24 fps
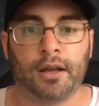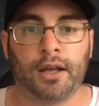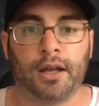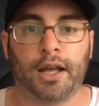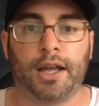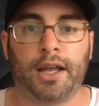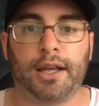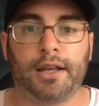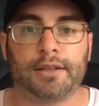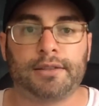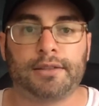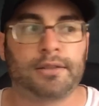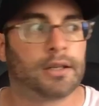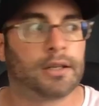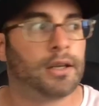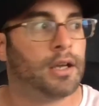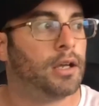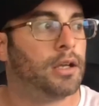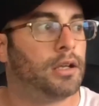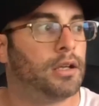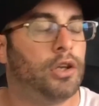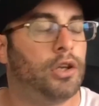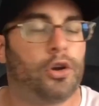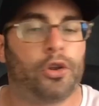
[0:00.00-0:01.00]
is,
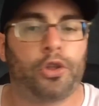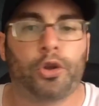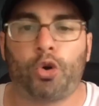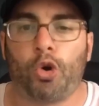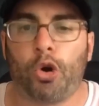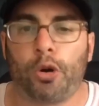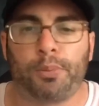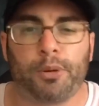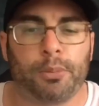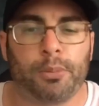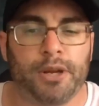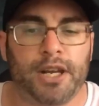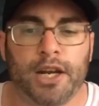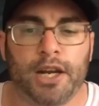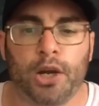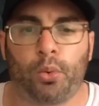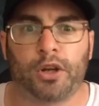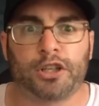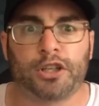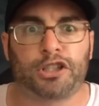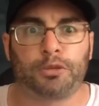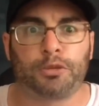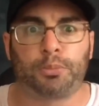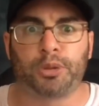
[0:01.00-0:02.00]
you know, the corporate media
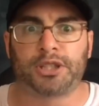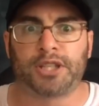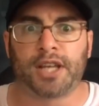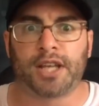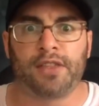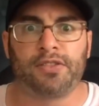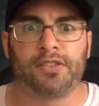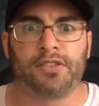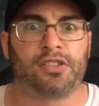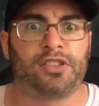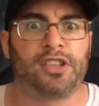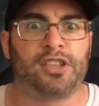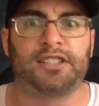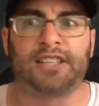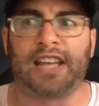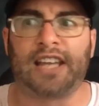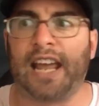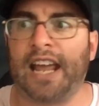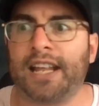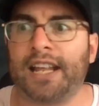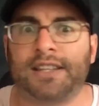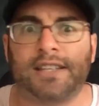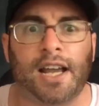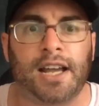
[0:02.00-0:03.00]
wants to pretend that this
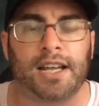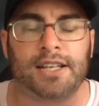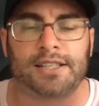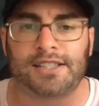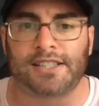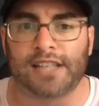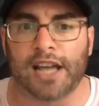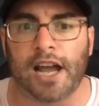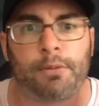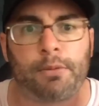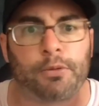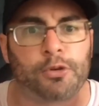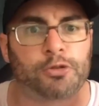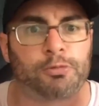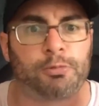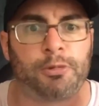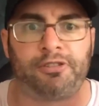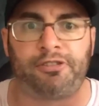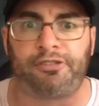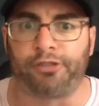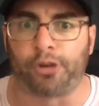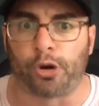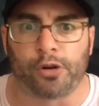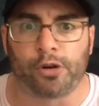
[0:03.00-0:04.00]
anti-establishment
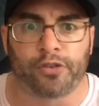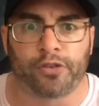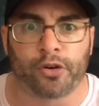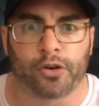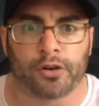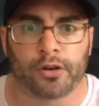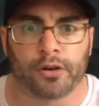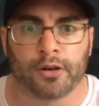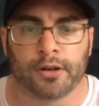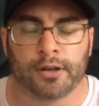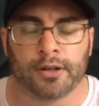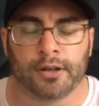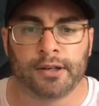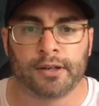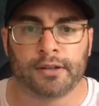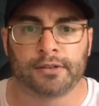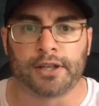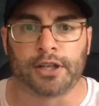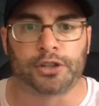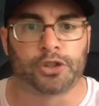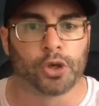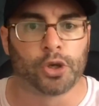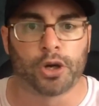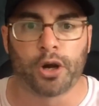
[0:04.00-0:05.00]
fervor
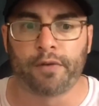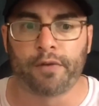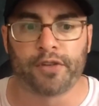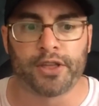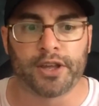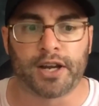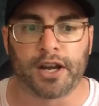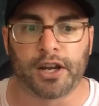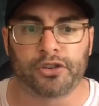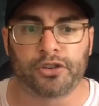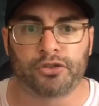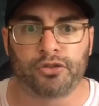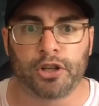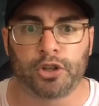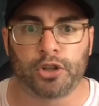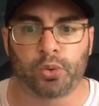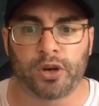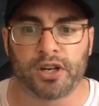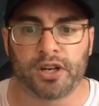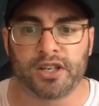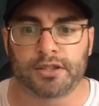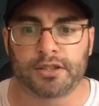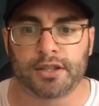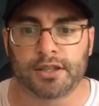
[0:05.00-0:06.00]
that took over the country in
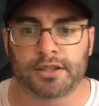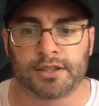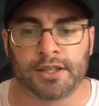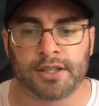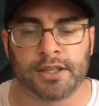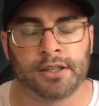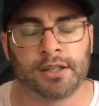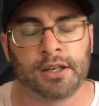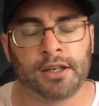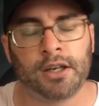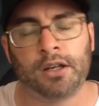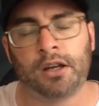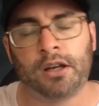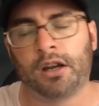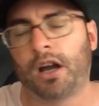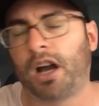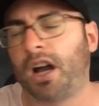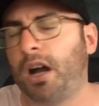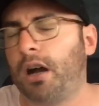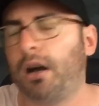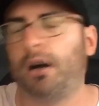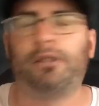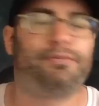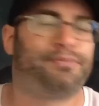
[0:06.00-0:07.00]
2016,
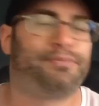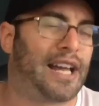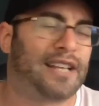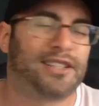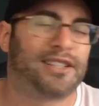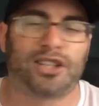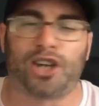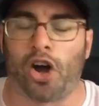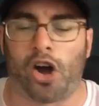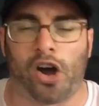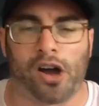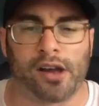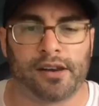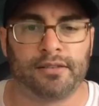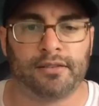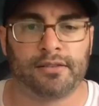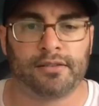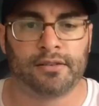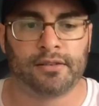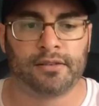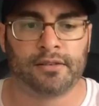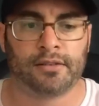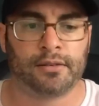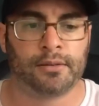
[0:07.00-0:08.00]
oh, that's gone.
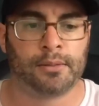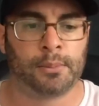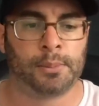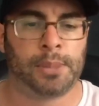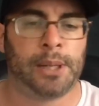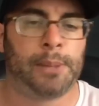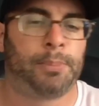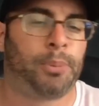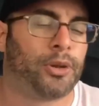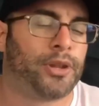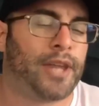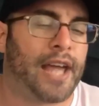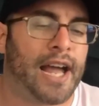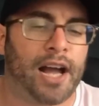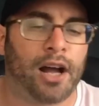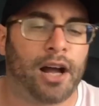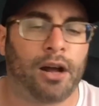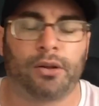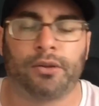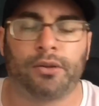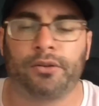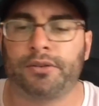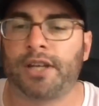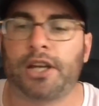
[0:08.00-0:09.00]
People
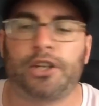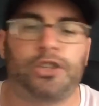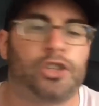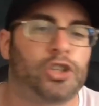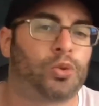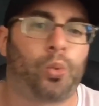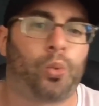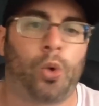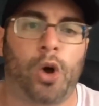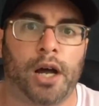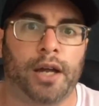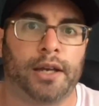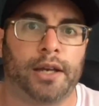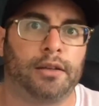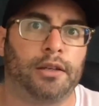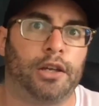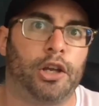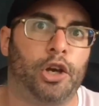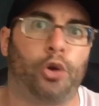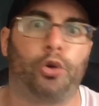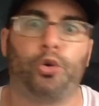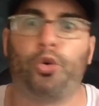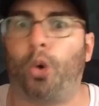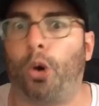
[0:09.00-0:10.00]
now, they just want, you
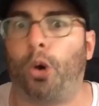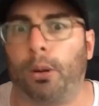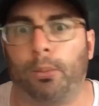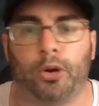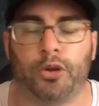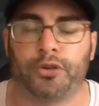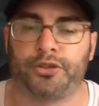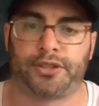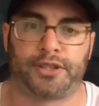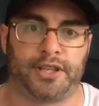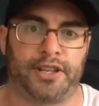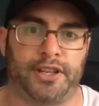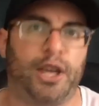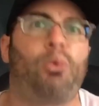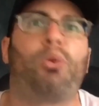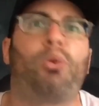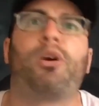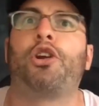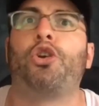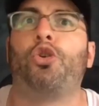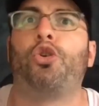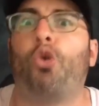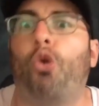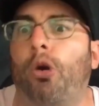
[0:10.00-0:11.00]
know, normalcy. They want
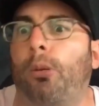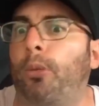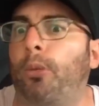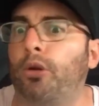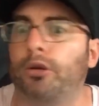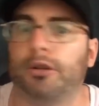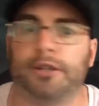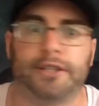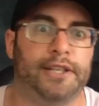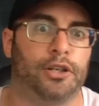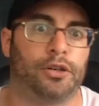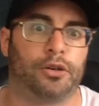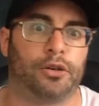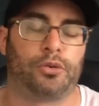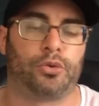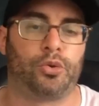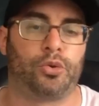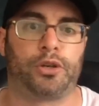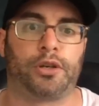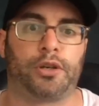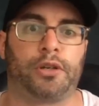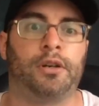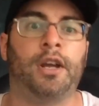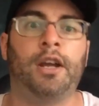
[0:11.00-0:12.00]
a normal leader who
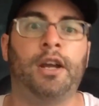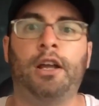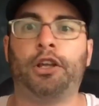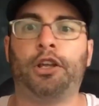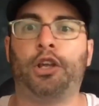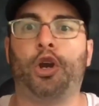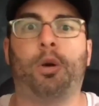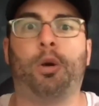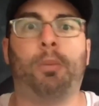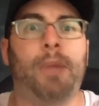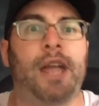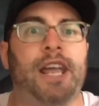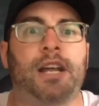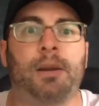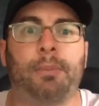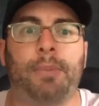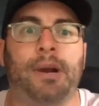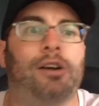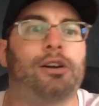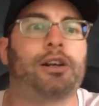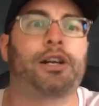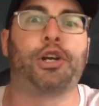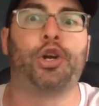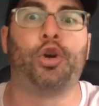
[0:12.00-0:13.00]
could, you know, make
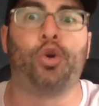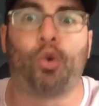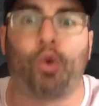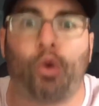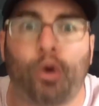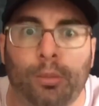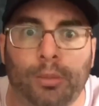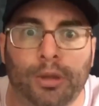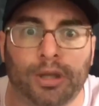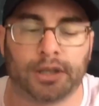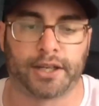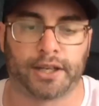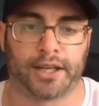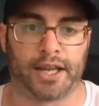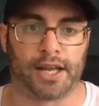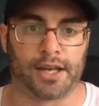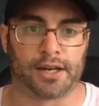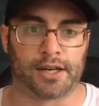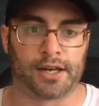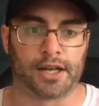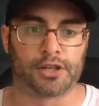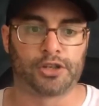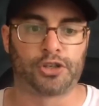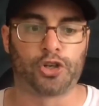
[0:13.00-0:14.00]
America normal again,
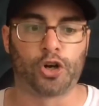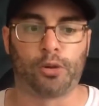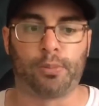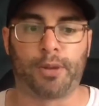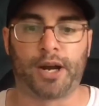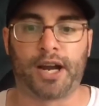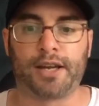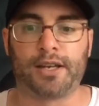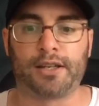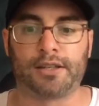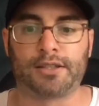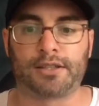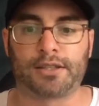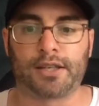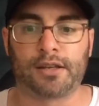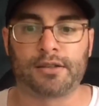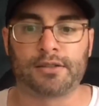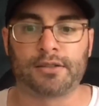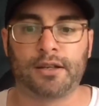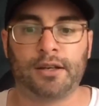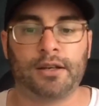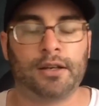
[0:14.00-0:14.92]
as Joe Biden says.